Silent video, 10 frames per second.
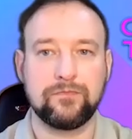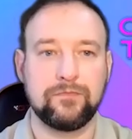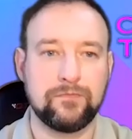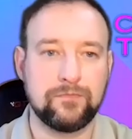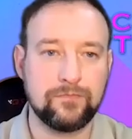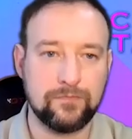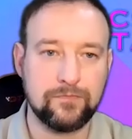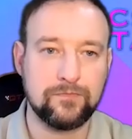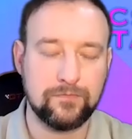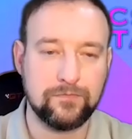
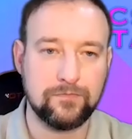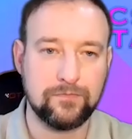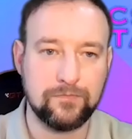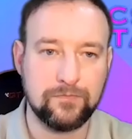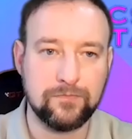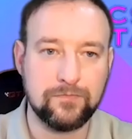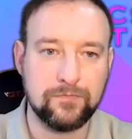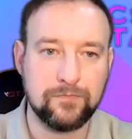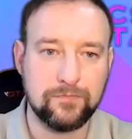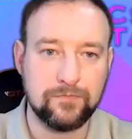
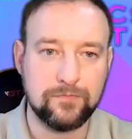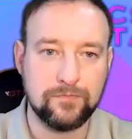[no speech]